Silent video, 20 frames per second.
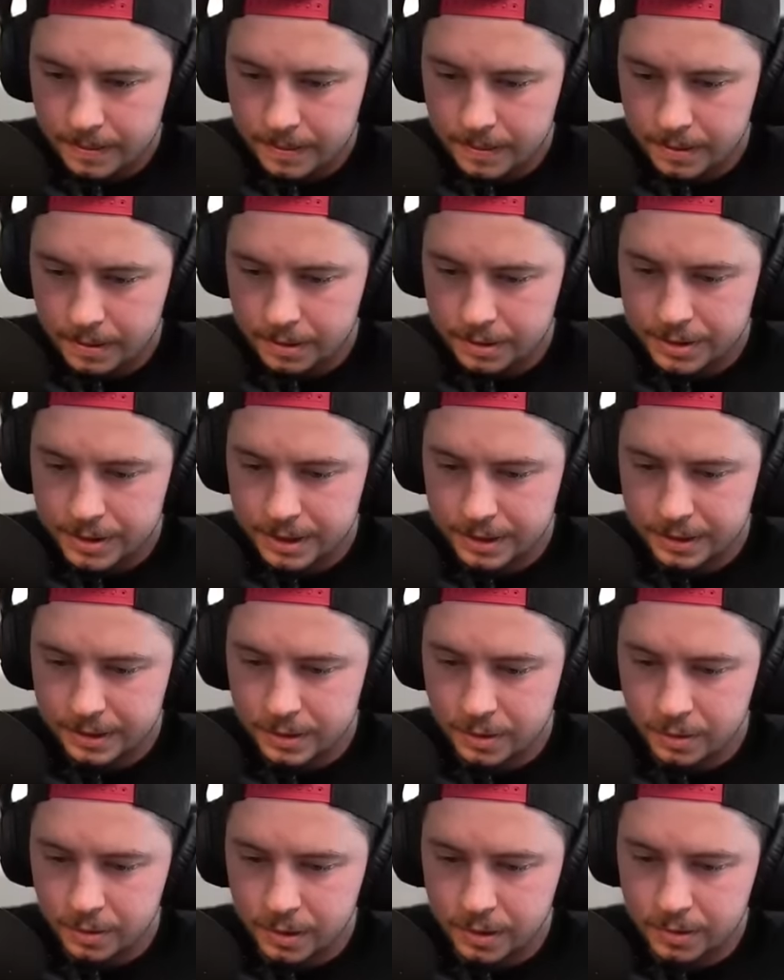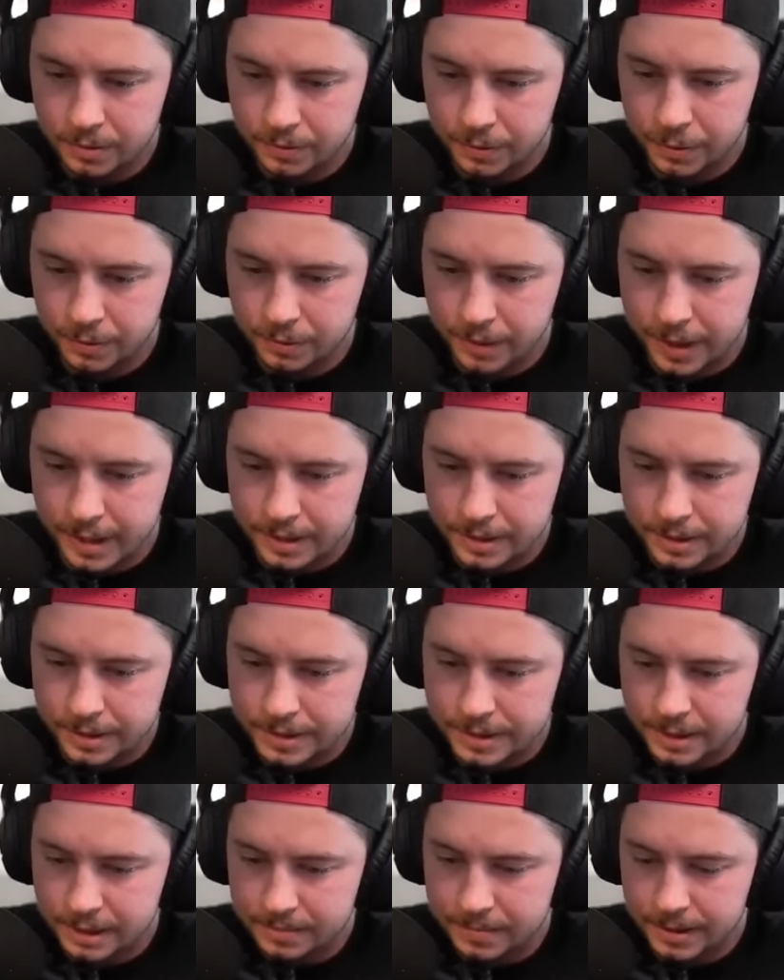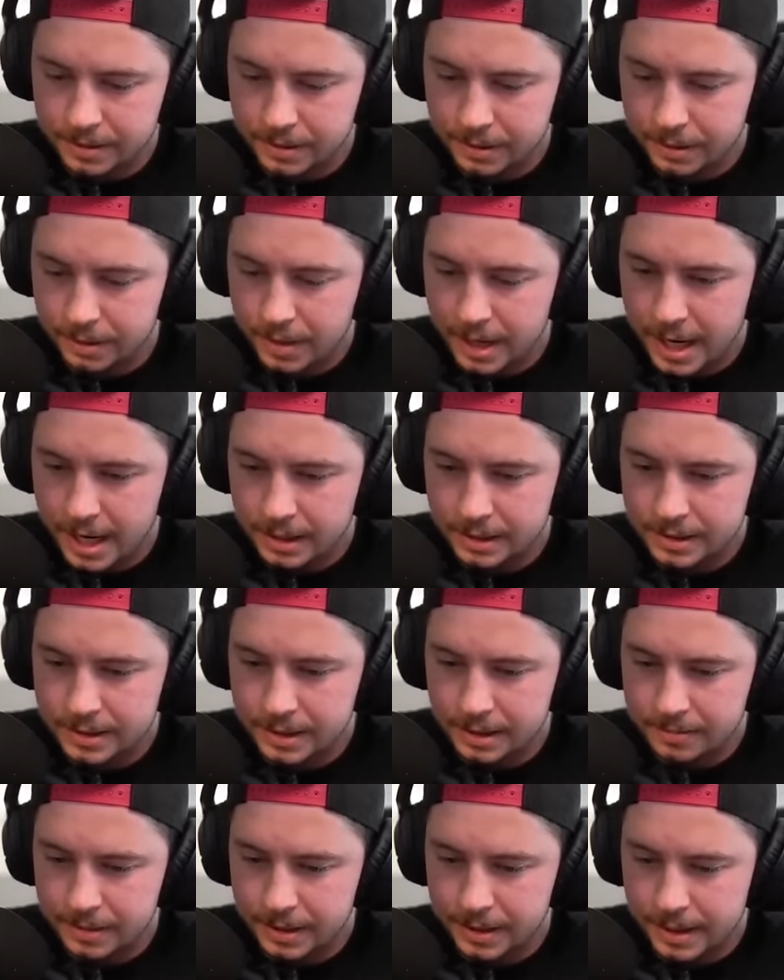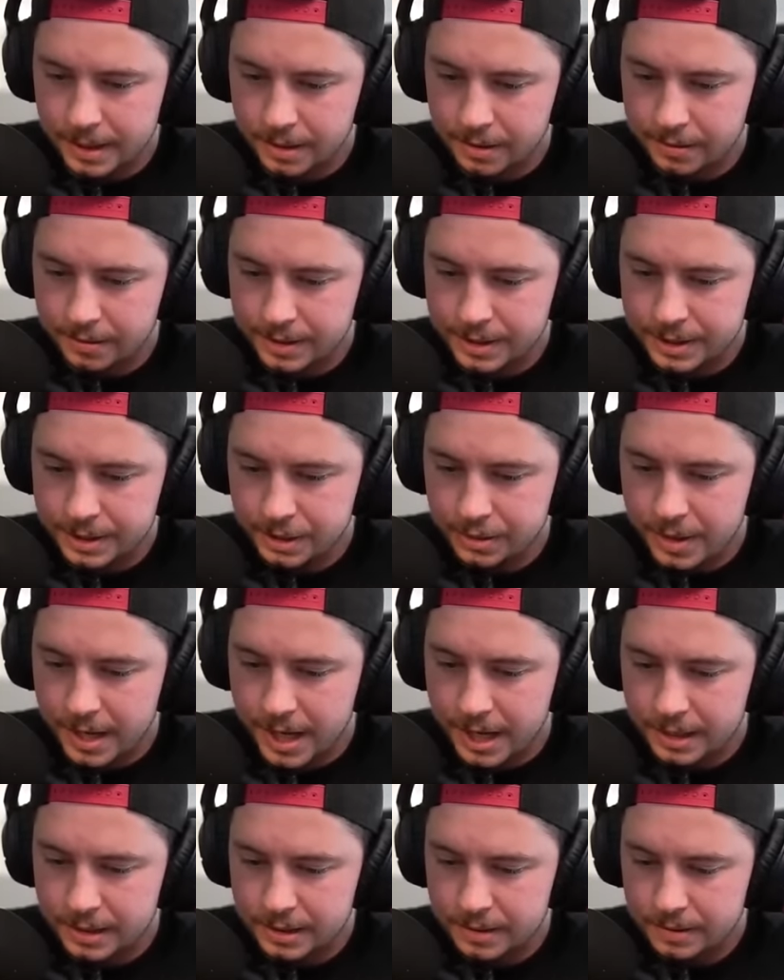RC in the core? Root Riders? Tell me they're cracked. Tell me they are this cracked.